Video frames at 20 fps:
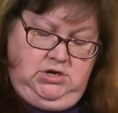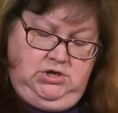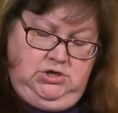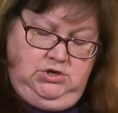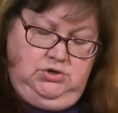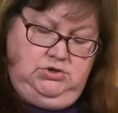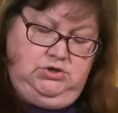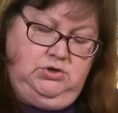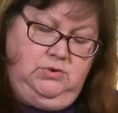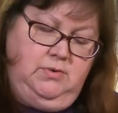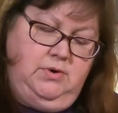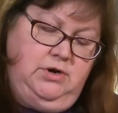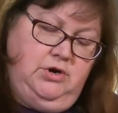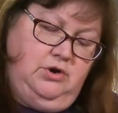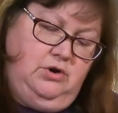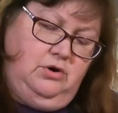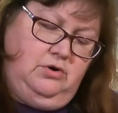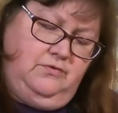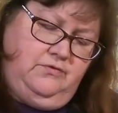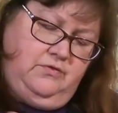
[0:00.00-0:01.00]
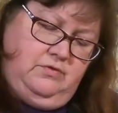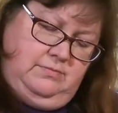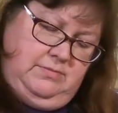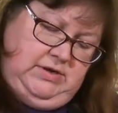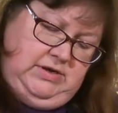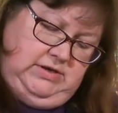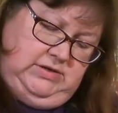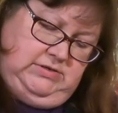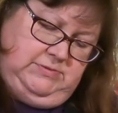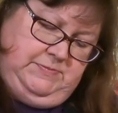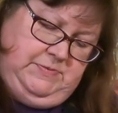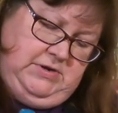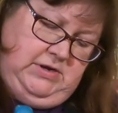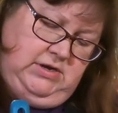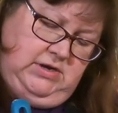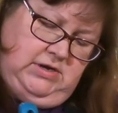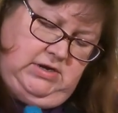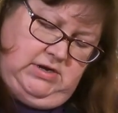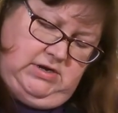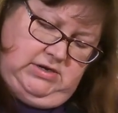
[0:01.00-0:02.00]
You don't want to overmix
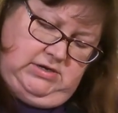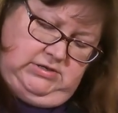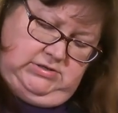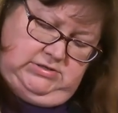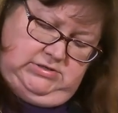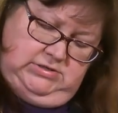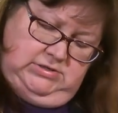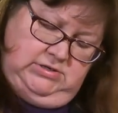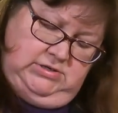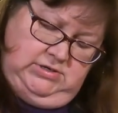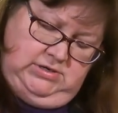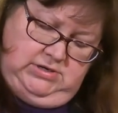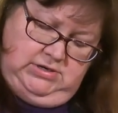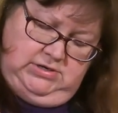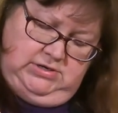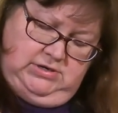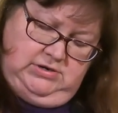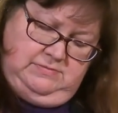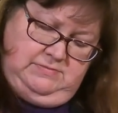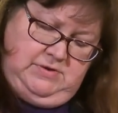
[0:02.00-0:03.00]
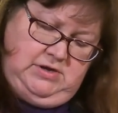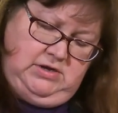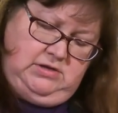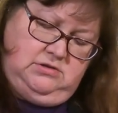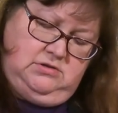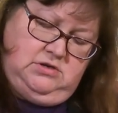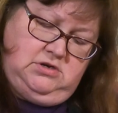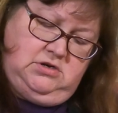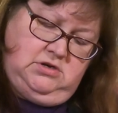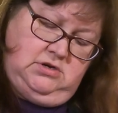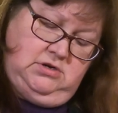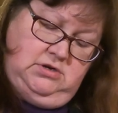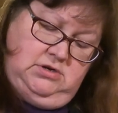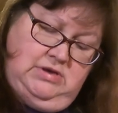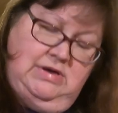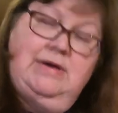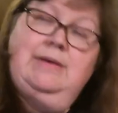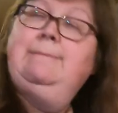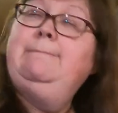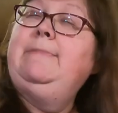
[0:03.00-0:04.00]
because it can make the
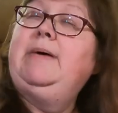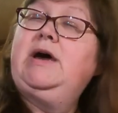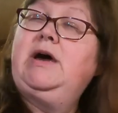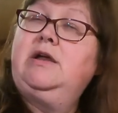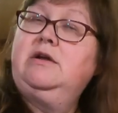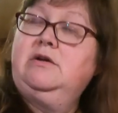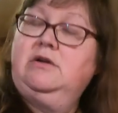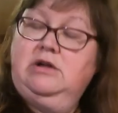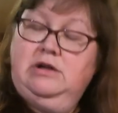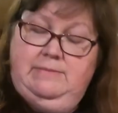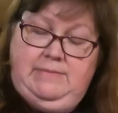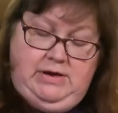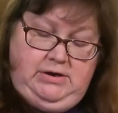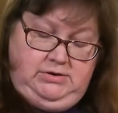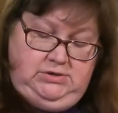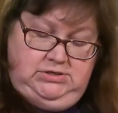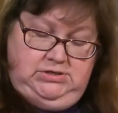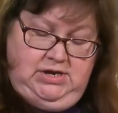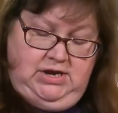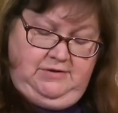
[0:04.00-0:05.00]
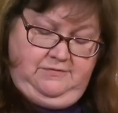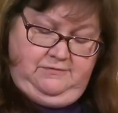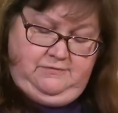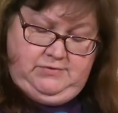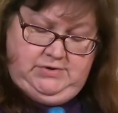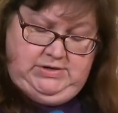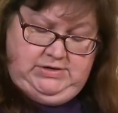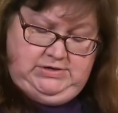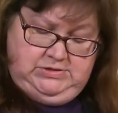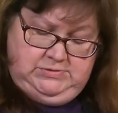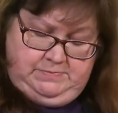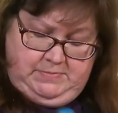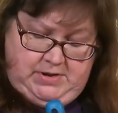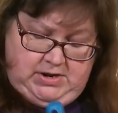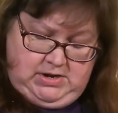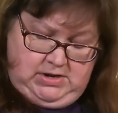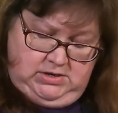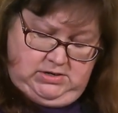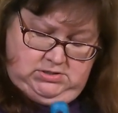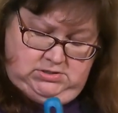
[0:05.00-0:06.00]
batter come out tough when it's
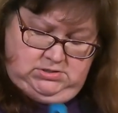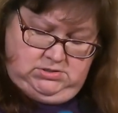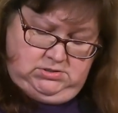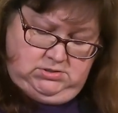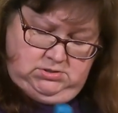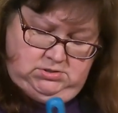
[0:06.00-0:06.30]
baked.